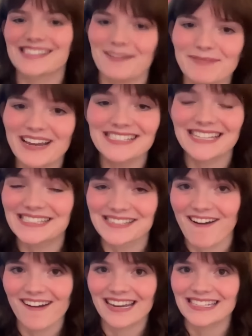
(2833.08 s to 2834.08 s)
some days it's
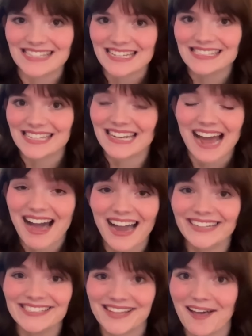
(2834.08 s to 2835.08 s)
not yeah. as easy to
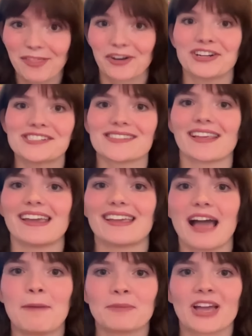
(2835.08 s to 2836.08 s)
hide as others. Like,
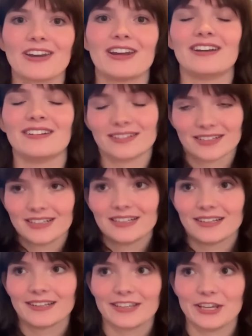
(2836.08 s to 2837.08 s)
I'm going to,
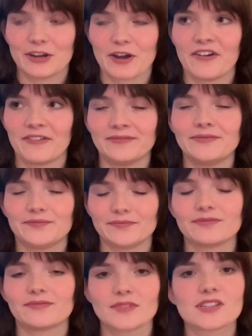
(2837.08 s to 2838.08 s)
you know,
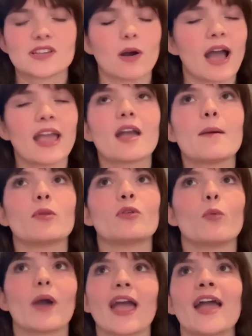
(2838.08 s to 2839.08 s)
so I the
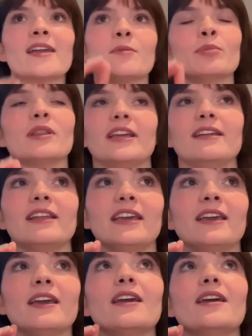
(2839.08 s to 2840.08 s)
way I
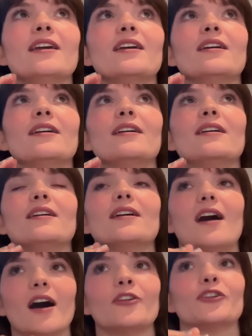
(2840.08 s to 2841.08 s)
completely
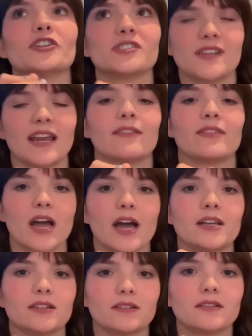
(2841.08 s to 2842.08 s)
understand
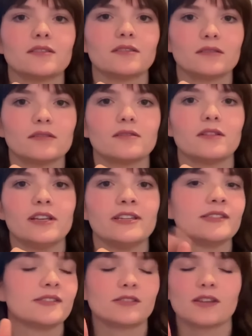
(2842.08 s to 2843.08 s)
that
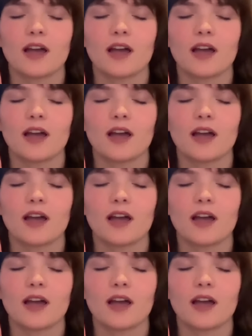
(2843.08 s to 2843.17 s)
is